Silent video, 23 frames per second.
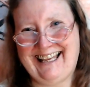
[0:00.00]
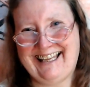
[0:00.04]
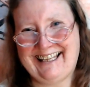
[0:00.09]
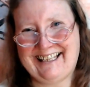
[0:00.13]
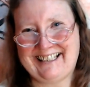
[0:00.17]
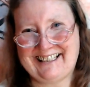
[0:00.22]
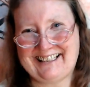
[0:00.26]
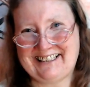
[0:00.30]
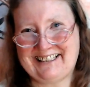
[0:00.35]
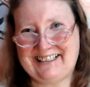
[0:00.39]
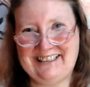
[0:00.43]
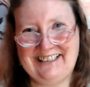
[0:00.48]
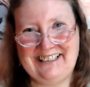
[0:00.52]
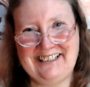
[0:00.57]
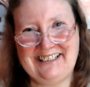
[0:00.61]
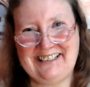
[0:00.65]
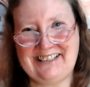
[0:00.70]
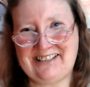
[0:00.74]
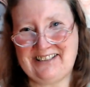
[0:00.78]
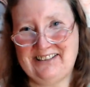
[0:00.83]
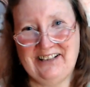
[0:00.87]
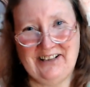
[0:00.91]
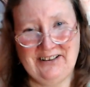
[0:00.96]
know
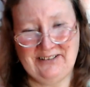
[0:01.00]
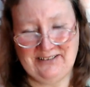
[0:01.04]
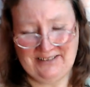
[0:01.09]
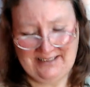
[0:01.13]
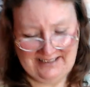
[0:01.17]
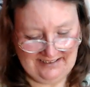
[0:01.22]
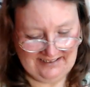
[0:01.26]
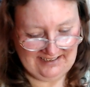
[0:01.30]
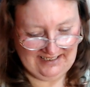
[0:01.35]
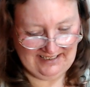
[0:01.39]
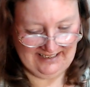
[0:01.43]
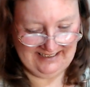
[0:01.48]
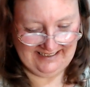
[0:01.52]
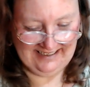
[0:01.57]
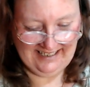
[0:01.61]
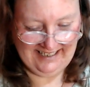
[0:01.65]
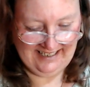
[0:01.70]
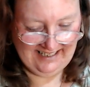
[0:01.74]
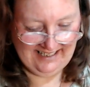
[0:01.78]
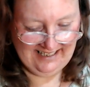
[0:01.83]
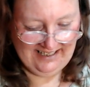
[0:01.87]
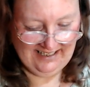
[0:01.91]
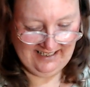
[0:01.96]
today?
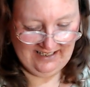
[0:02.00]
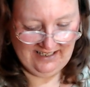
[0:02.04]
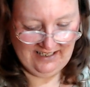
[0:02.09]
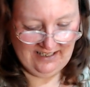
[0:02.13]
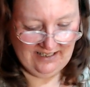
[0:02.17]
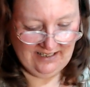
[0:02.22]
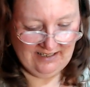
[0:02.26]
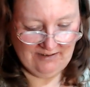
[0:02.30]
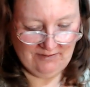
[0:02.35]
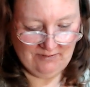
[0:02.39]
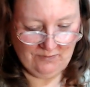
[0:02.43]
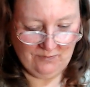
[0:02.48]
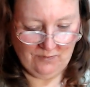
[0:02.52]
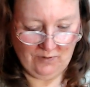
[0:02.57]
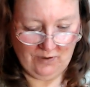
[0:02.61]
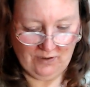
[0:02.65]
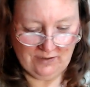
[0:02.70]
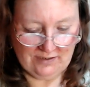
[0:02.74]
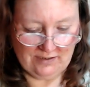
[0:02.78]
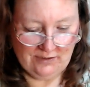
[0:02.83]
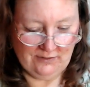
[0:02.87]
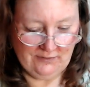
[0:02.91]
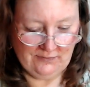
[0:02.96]
What
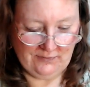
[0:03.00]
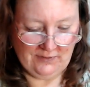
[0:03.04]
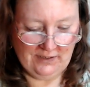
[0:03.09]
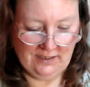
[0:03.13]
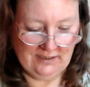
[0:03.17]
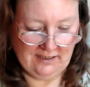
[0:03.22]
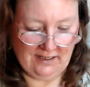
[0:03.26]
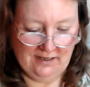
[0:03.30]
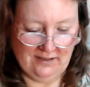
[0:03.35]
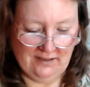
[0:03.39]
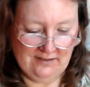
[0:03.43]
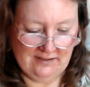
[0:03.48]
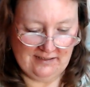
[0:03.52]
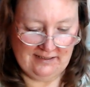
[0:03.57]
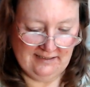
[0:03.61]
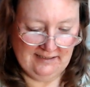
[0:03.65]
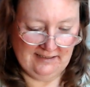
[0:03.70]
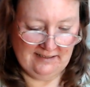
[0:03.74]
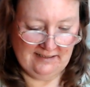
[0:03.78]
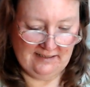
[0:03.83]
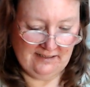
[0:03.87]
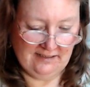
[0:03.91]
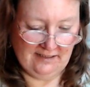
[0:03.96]
do Virgos need
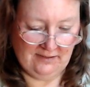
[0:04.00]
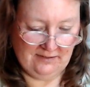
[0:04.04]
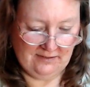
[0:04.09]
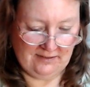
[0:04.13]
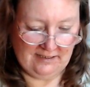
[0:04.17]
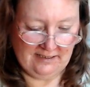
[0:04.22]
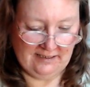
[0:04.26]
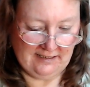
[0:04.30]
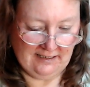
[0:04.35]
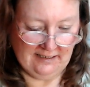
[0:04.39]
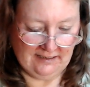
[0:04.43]
to know today?